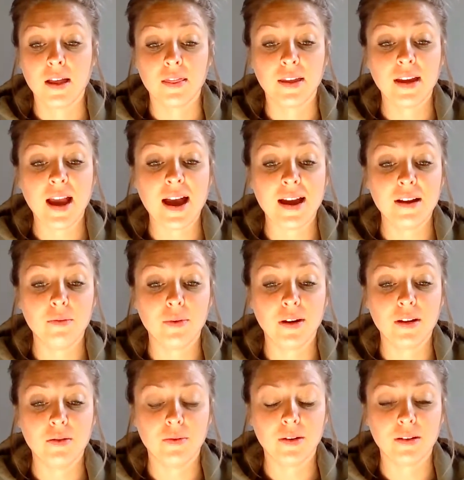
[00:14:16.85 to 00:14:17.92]
the kind where
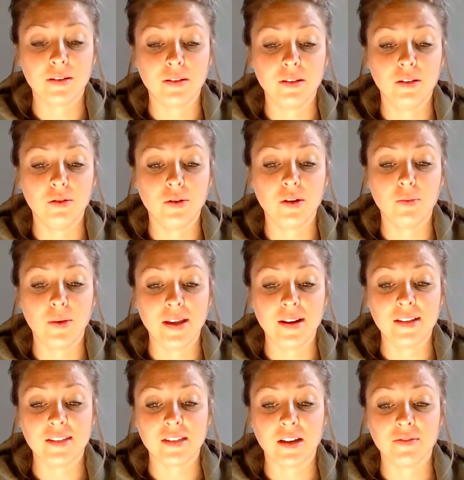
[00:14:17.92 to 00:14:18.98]
you could win
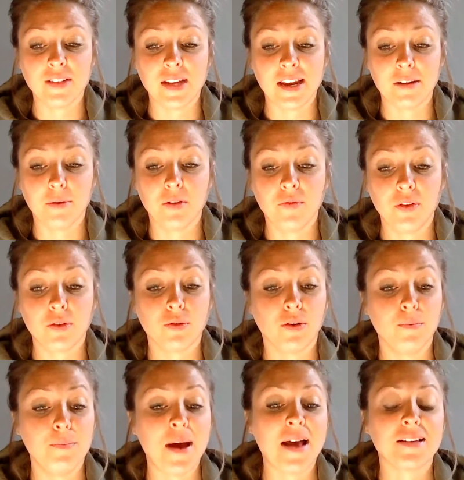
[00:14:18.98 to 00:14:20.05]
a stuffed animal if you throw a
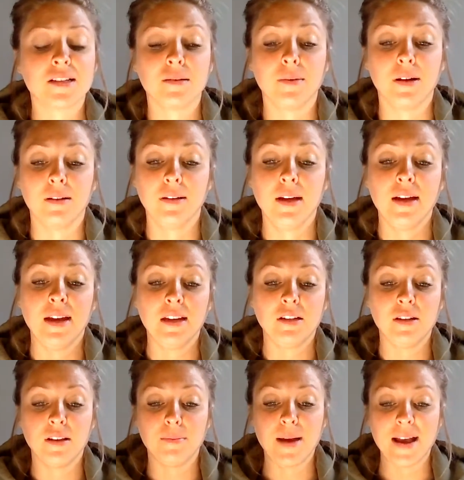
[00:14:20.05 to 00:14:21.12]
basketball
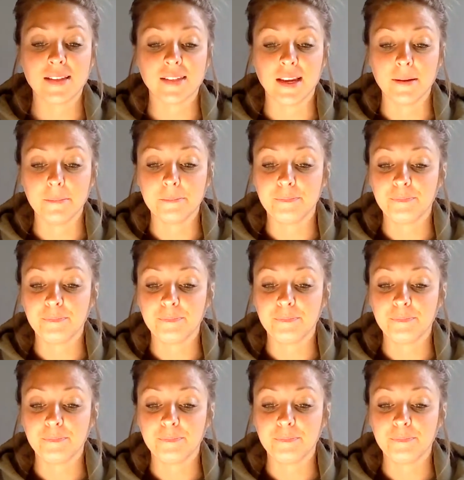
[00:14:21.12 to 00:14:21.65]
into the basket.